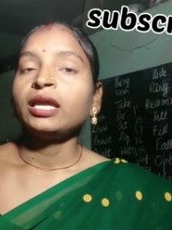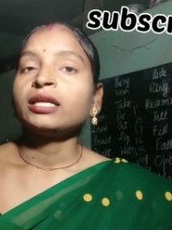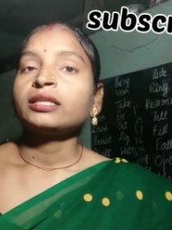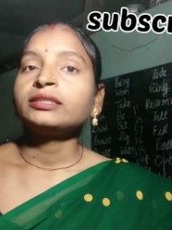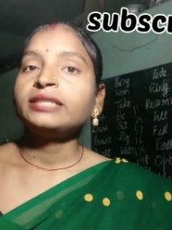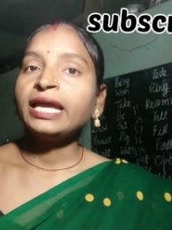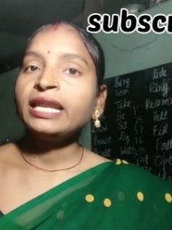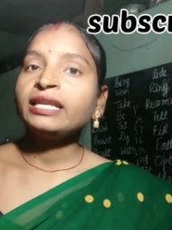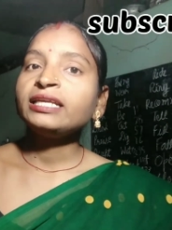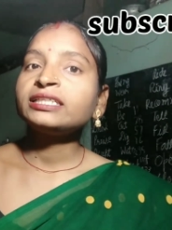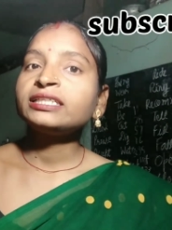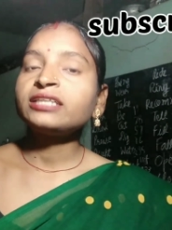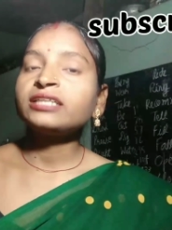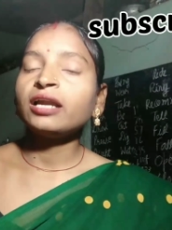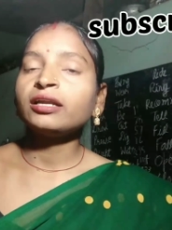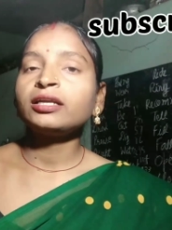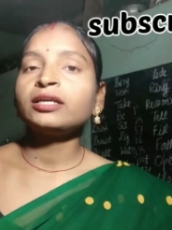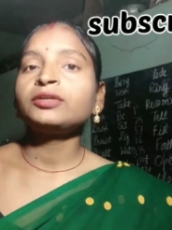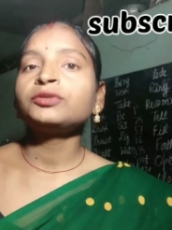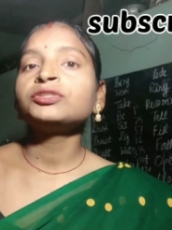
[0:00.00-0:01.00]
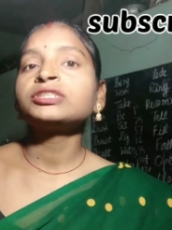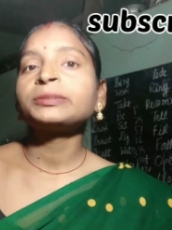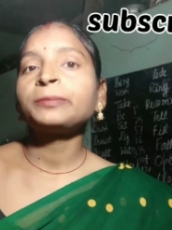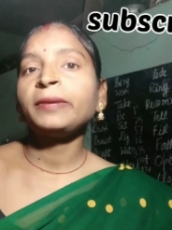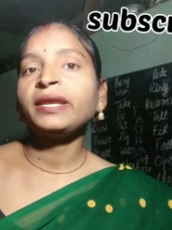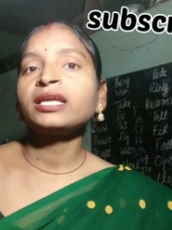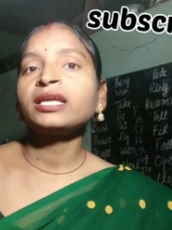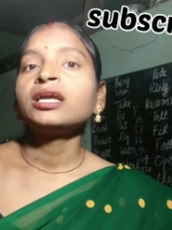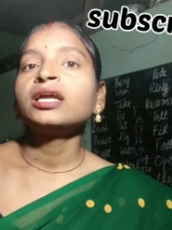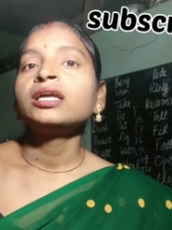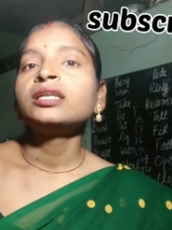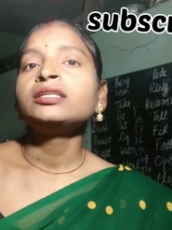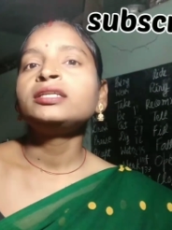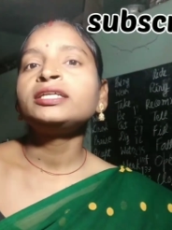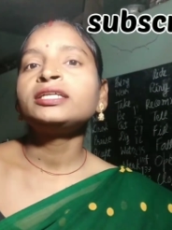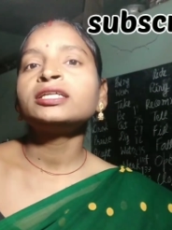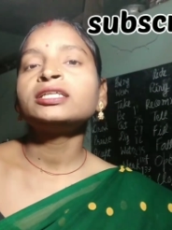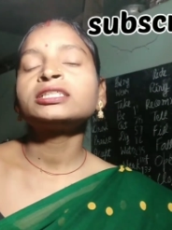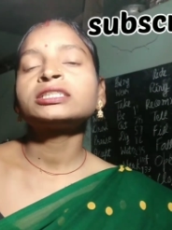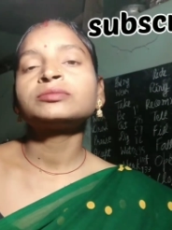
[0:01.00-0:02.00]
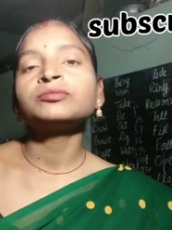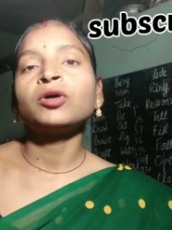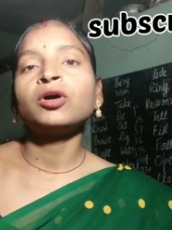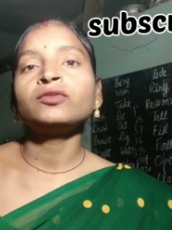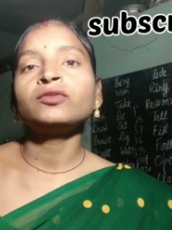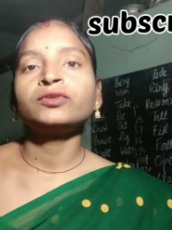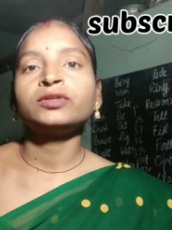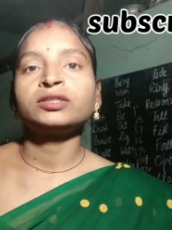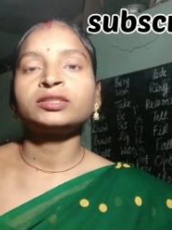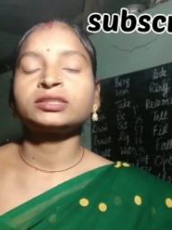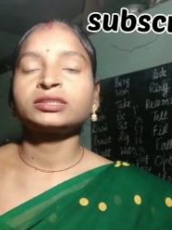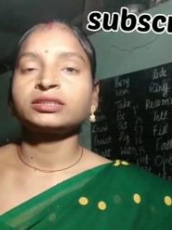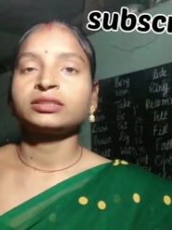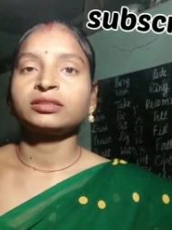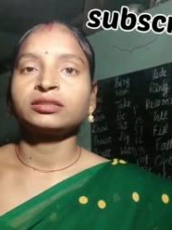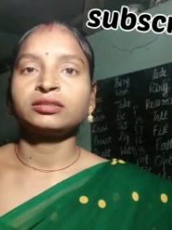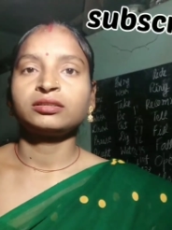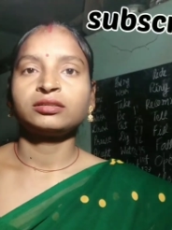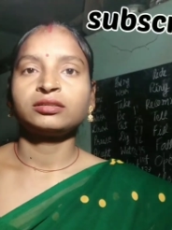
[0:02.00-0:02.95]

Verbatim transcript: then he started to speak little small words.